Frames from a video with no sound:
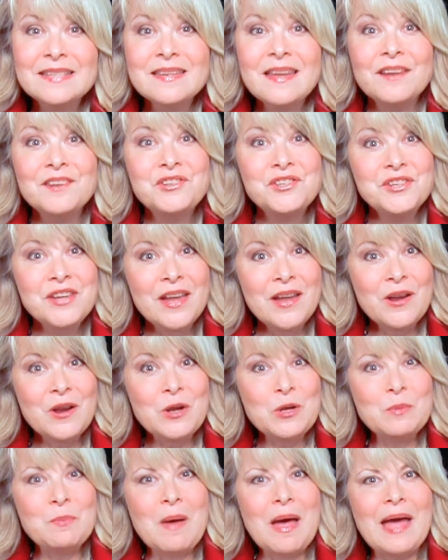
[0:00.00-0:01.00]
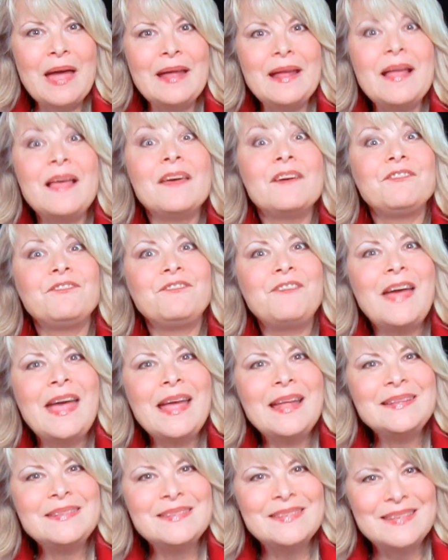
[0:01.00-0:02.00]
as I shared my
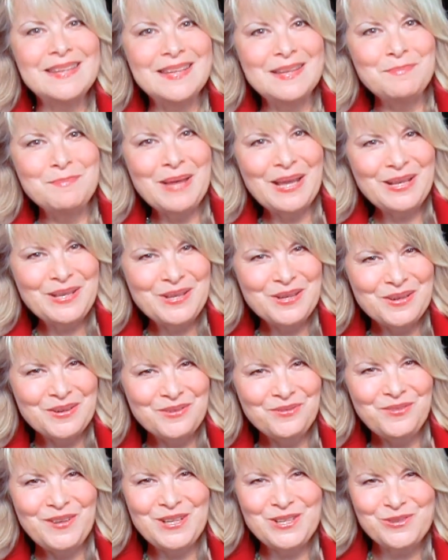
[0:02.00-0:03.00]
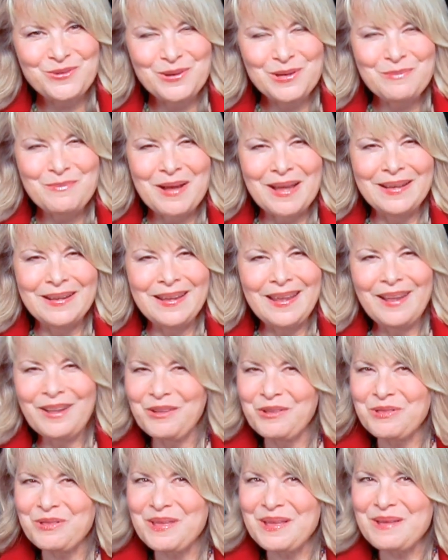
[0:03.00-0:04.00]
fancy menu featuring my
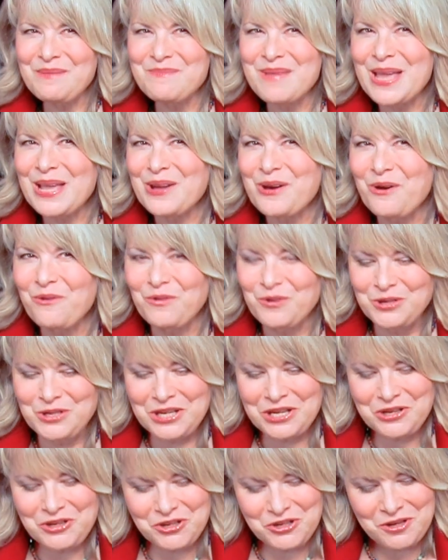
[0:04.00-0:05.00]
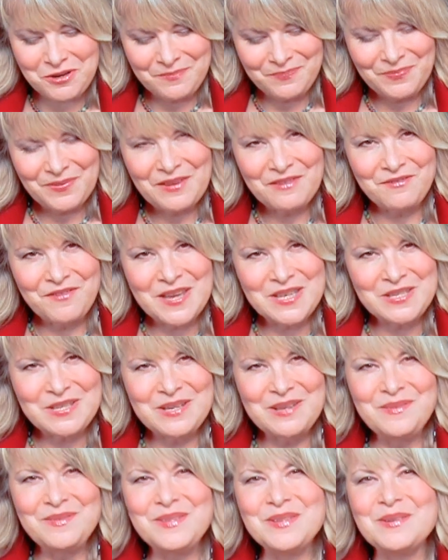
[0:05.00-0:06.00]
healthy makeover dish,
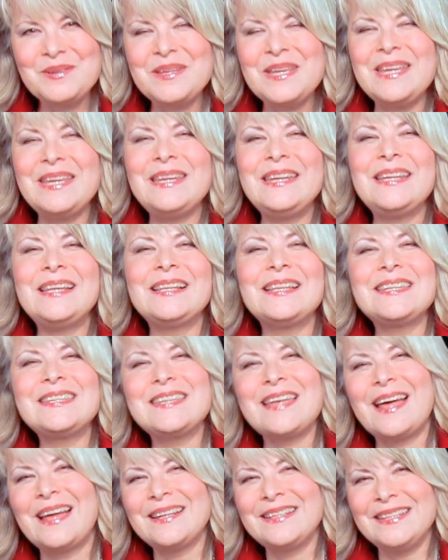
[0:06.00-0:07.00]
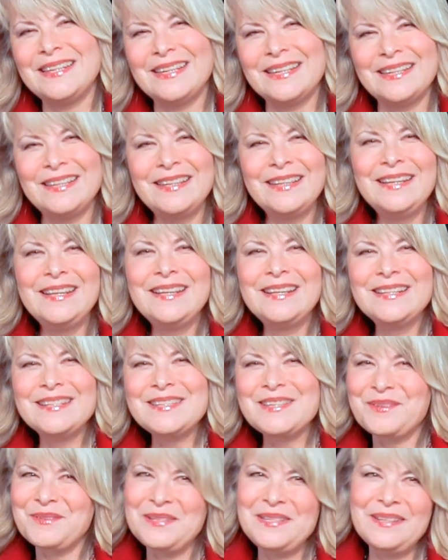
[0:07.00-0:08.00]
Festive Zucchini Lasagna.
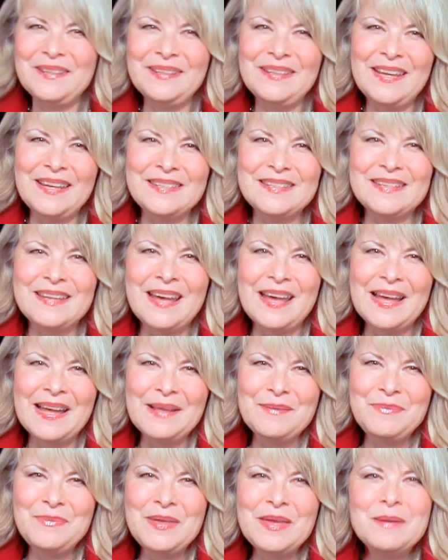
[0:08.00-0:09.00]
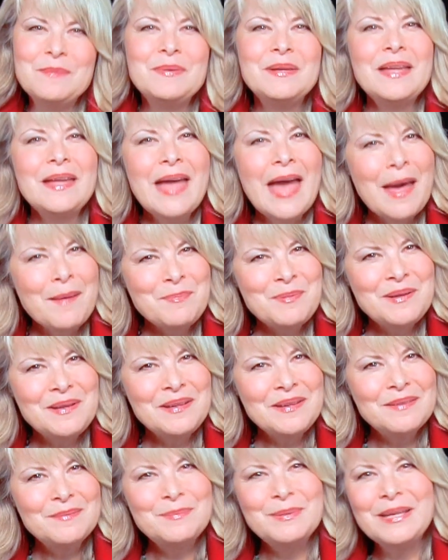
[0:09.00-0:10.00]
So until next time, be happy,
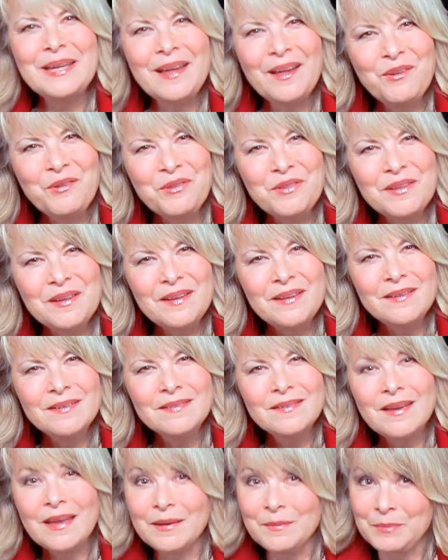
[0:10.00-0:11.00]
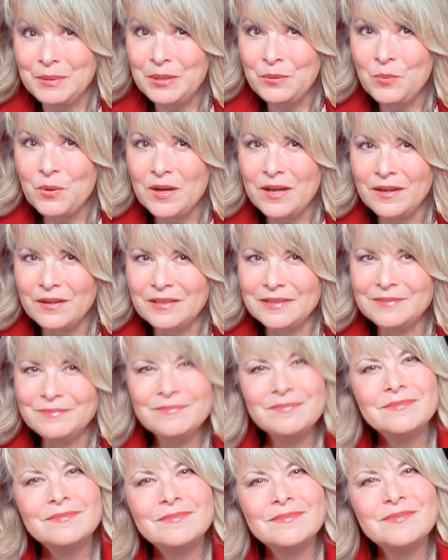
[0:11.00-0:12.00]
be healthy, and be well.
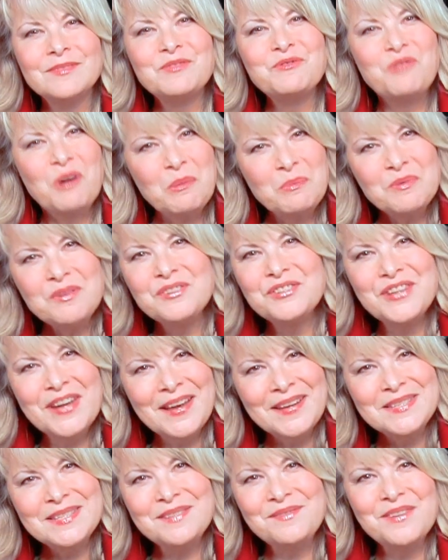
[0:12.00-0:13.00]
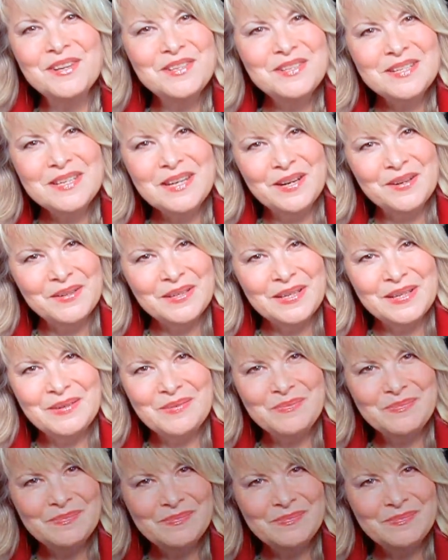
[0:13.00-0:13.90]
From the Jazzy Vegetarian.